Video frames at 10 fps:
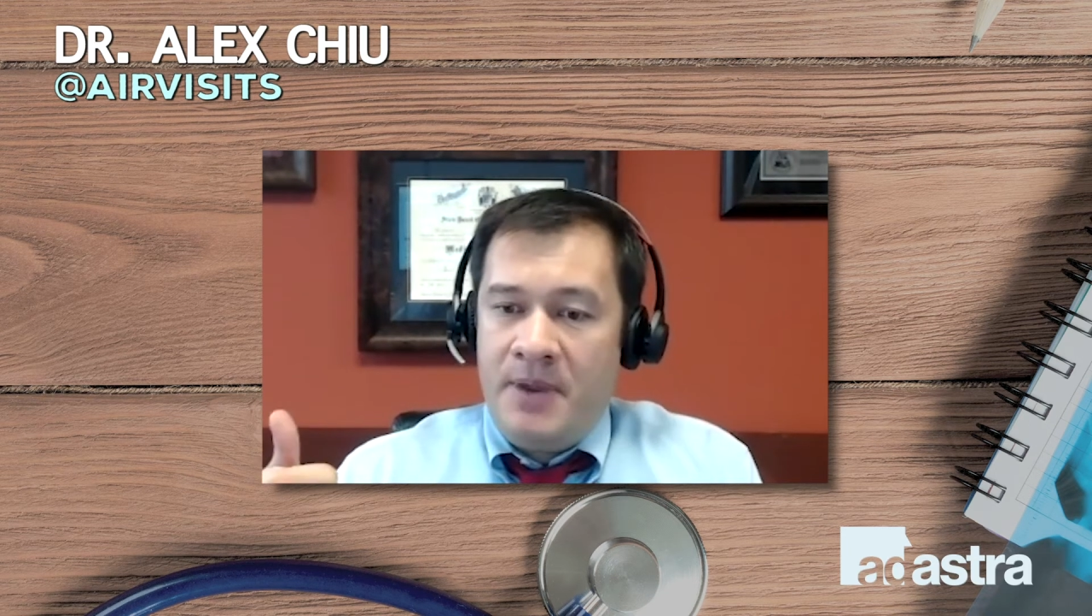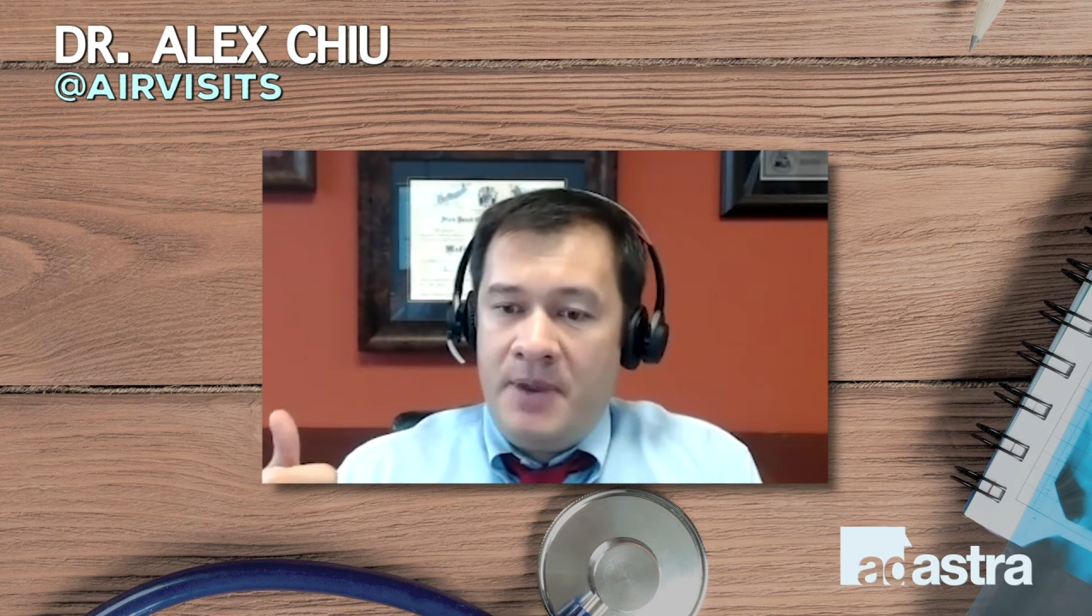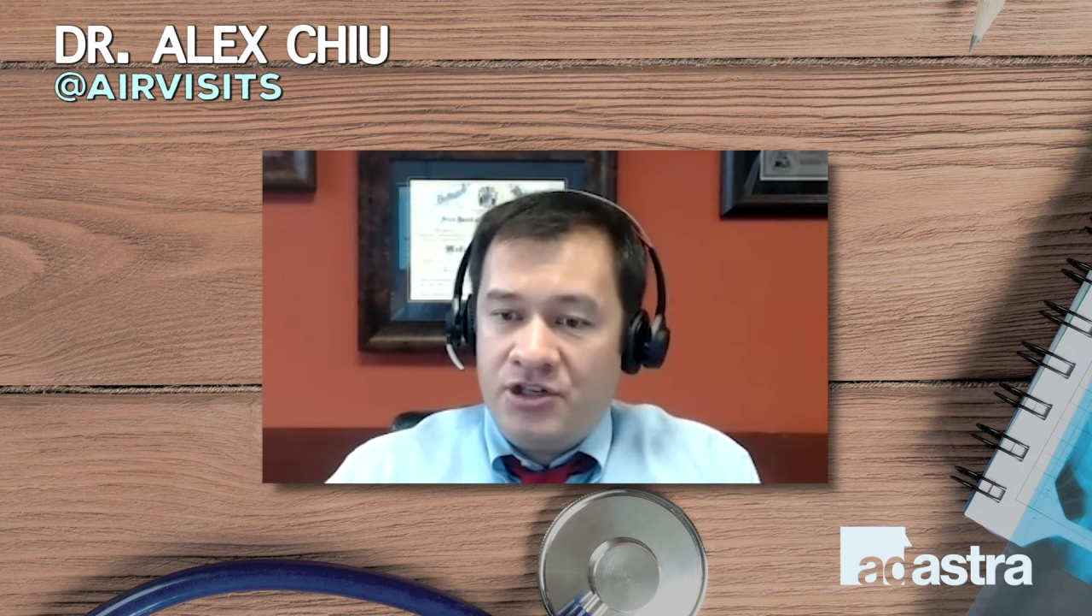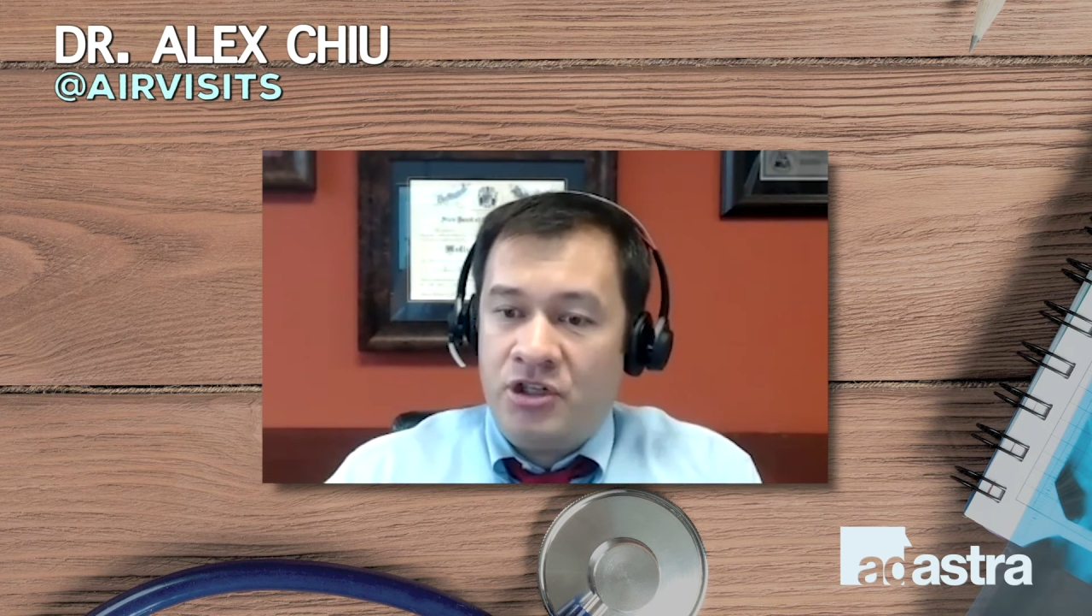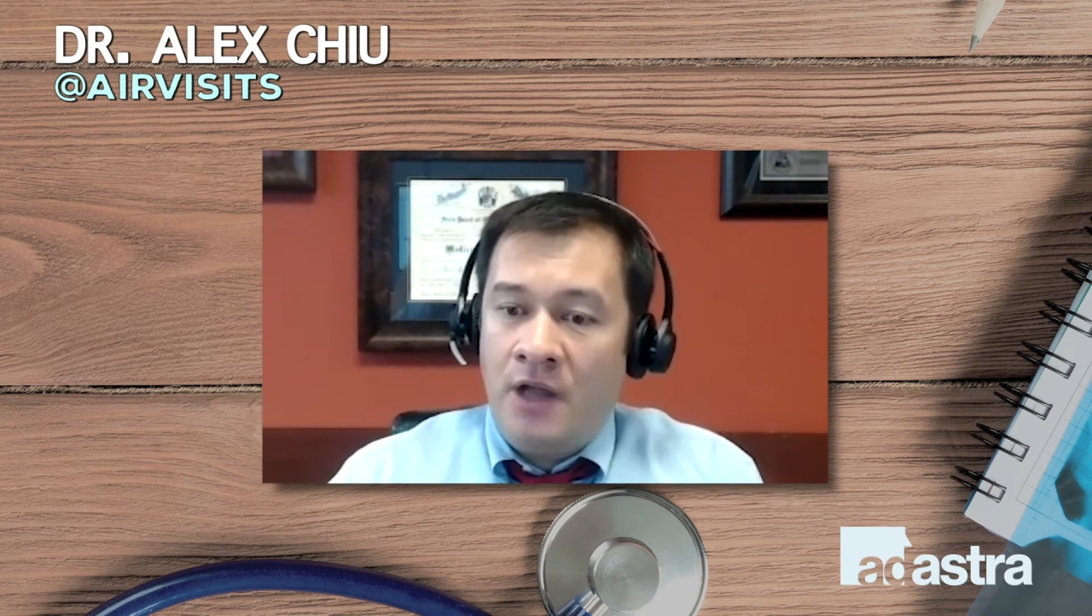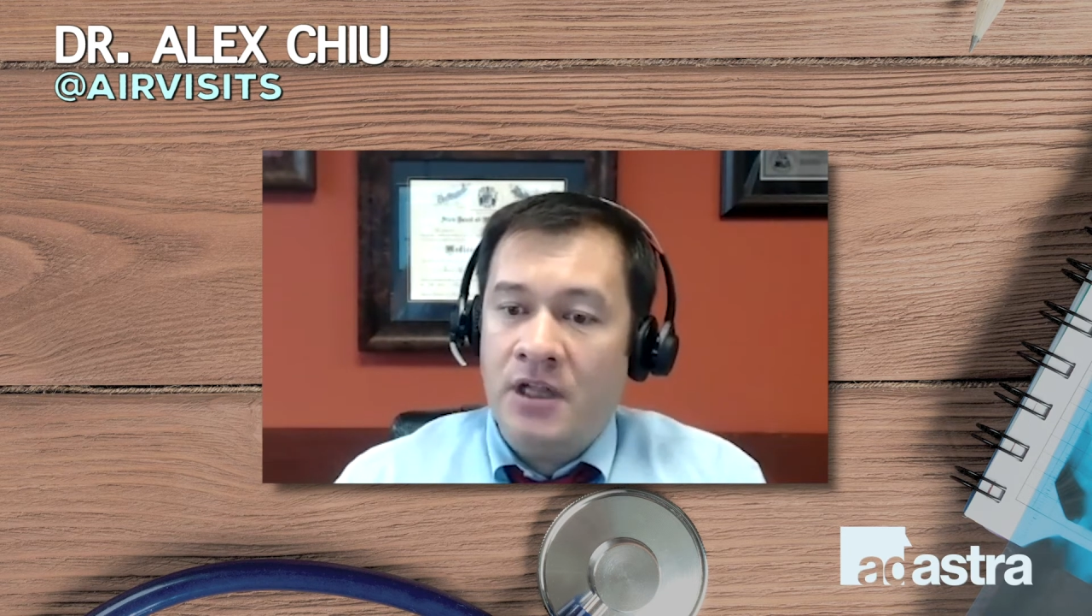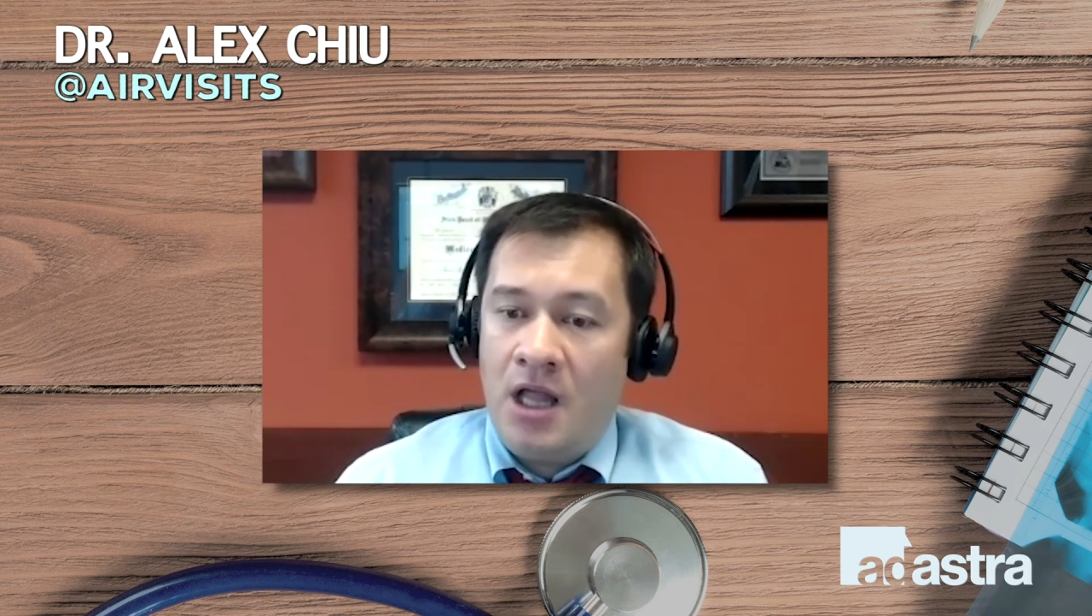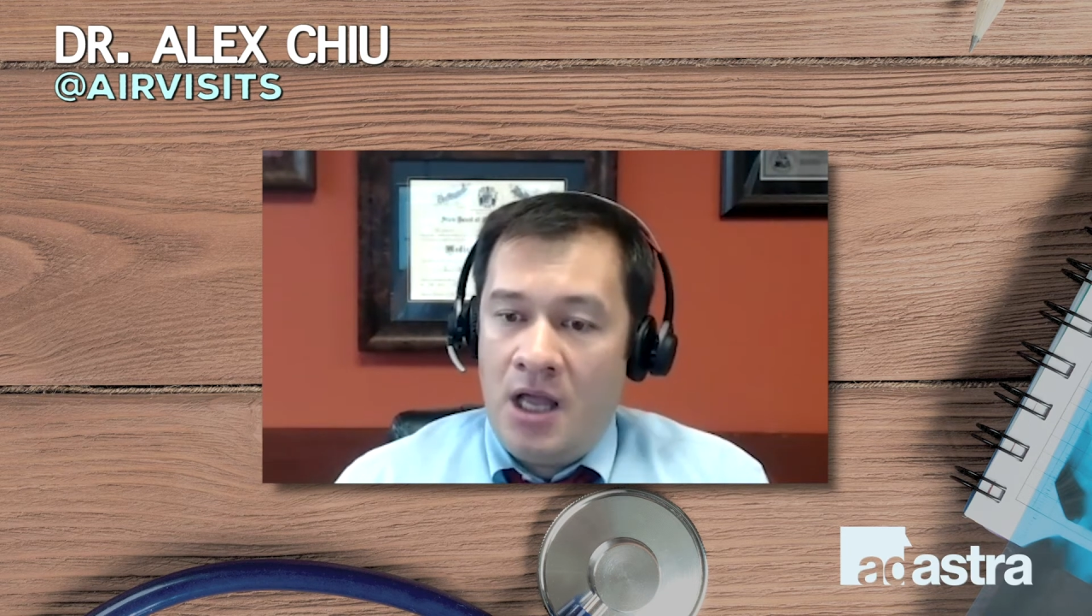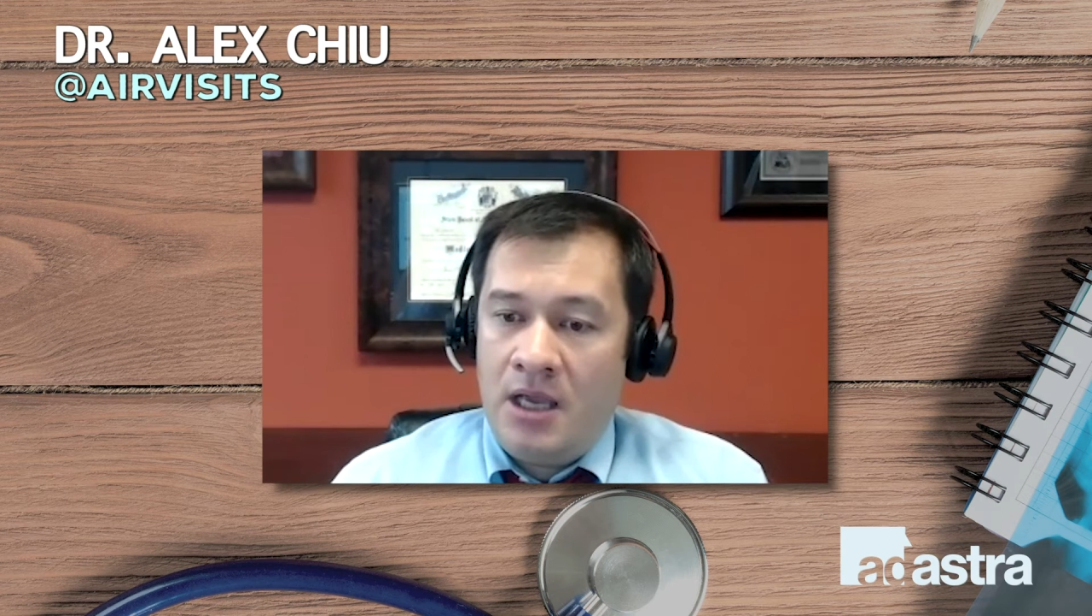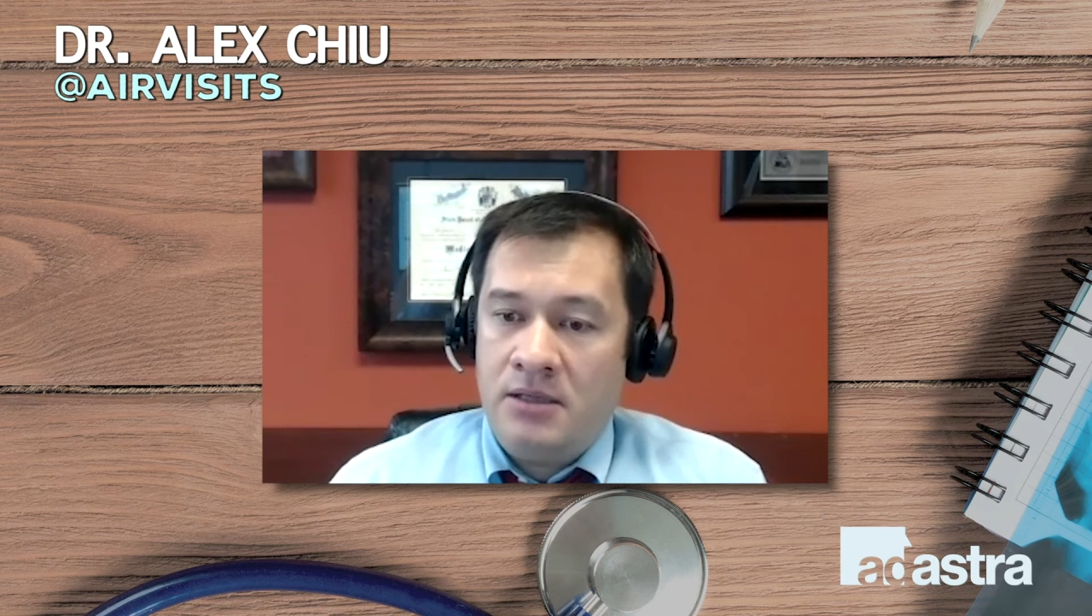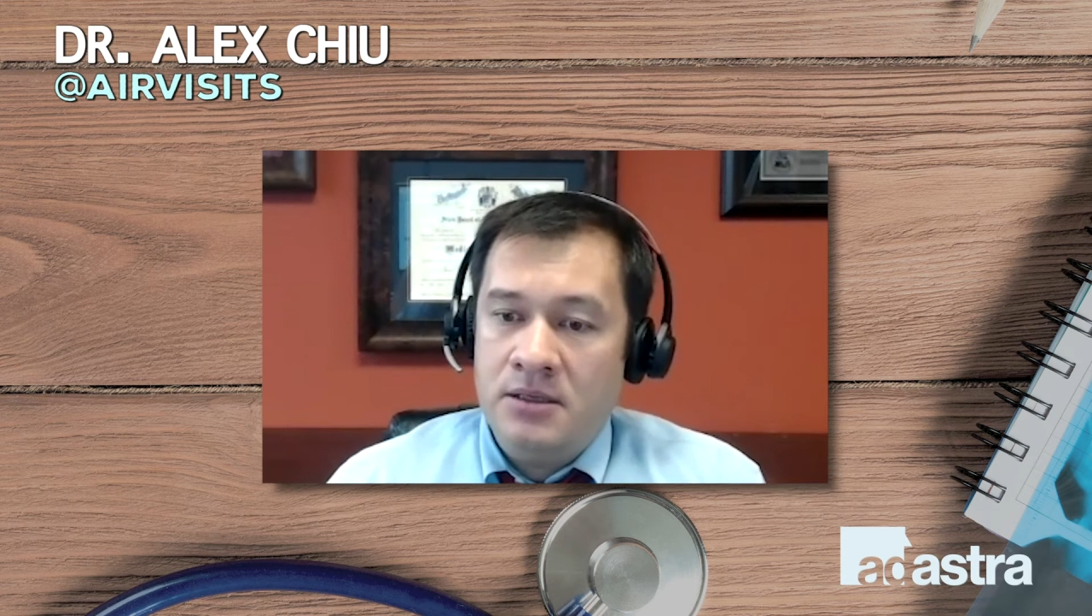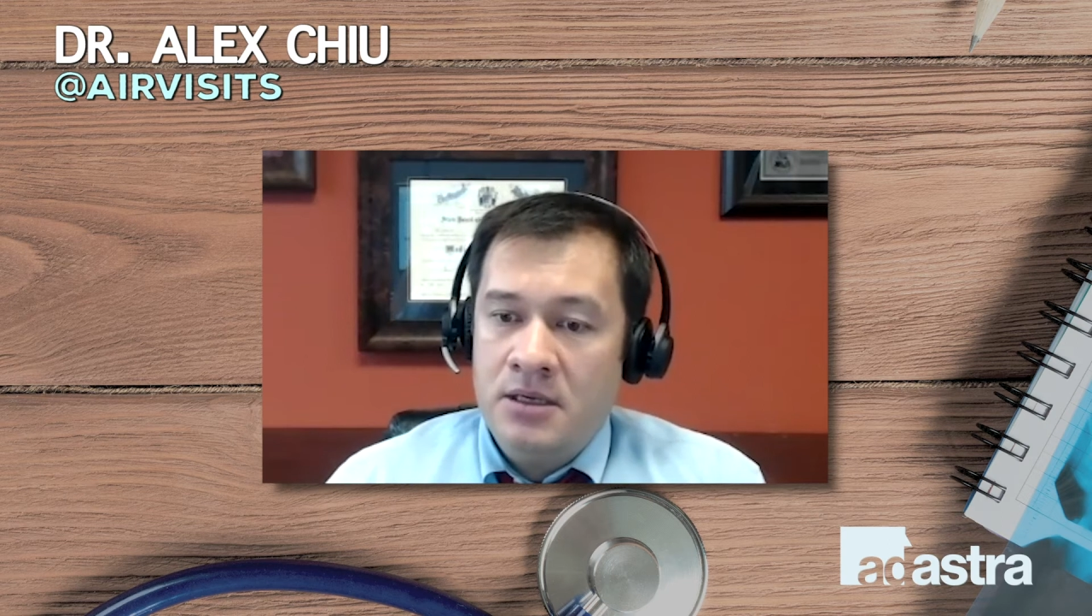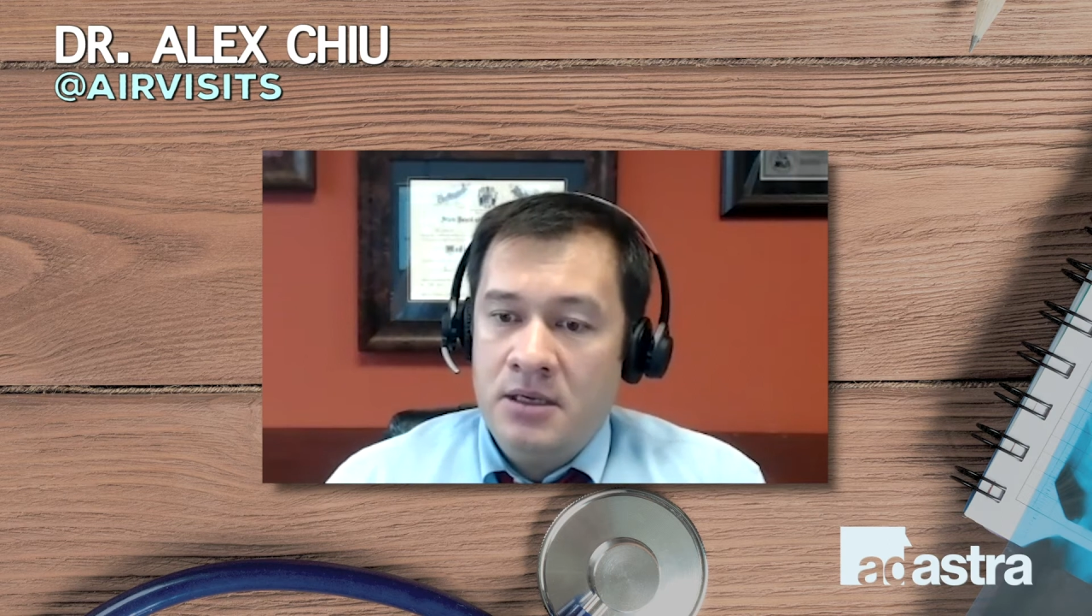a patient on the line